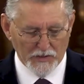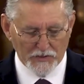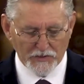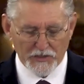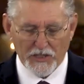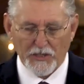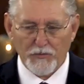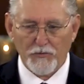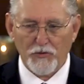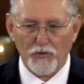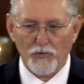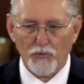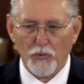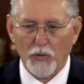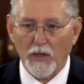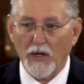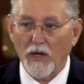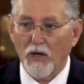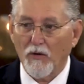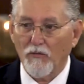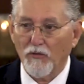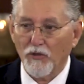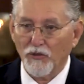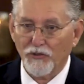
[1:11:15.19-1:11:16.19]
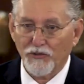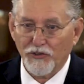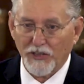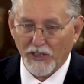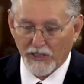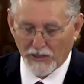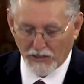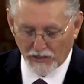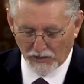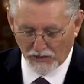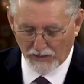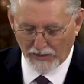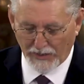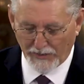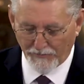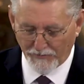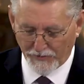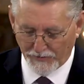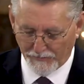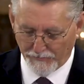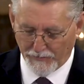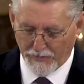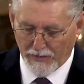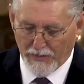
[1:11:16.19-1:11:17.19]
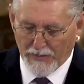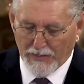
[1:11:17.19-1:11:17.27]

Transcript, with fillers: Chapter 12, verse 10 and 11.